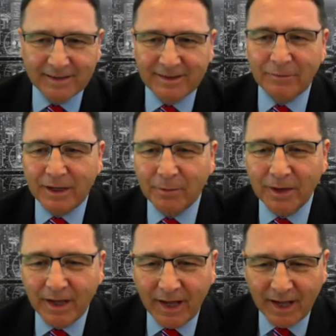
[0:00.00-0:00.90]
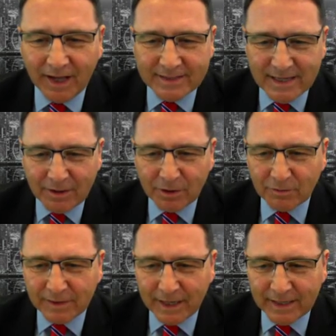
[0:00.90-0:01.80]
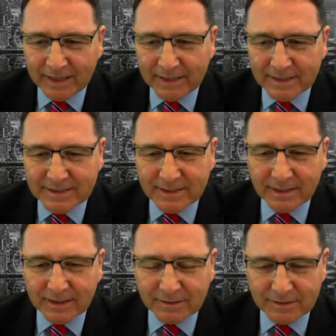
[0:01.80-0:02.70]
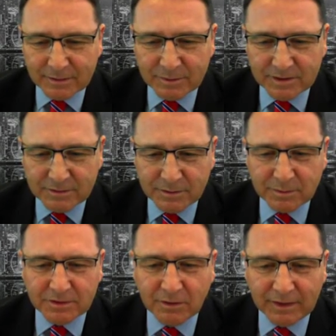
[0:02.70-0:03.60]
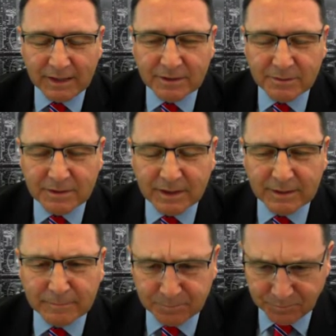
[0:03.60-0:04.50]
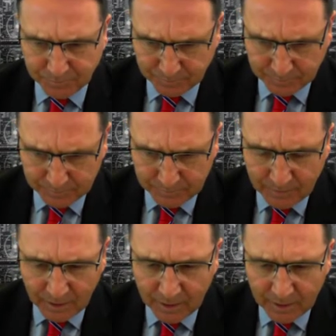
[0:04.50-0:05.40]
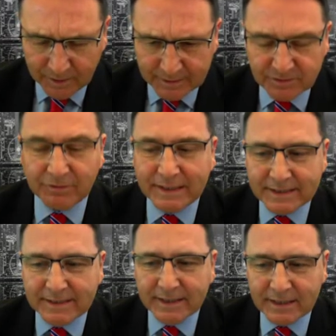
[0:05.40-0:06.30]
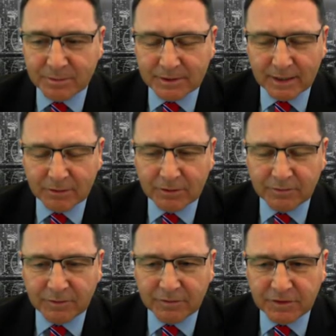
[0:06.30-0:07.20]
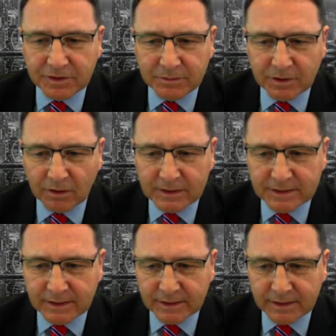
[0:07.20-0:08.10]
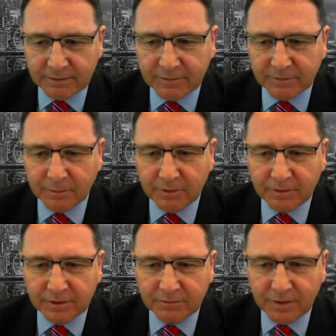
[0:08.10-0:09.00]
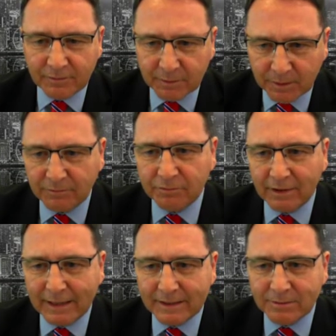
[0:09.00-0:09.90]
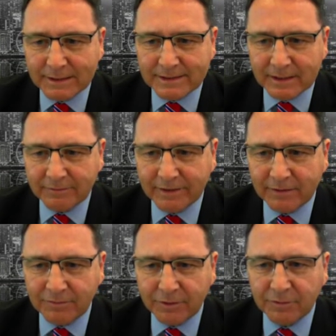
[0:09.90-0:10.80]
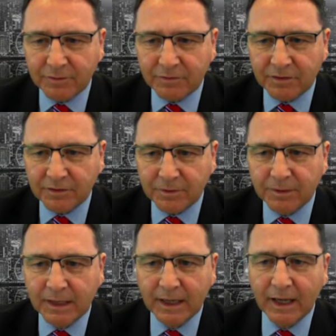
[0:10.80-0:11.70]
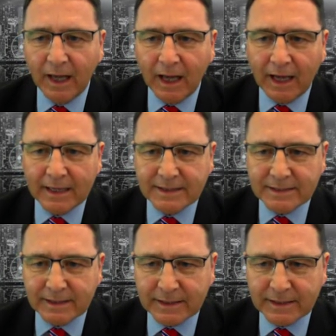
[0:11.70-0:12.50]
There we go. Down overnight here. This wasn't overnight. This was yesterday. Yes, we're down under $52 here at 51.35. That we rallied quite significantly through 52 and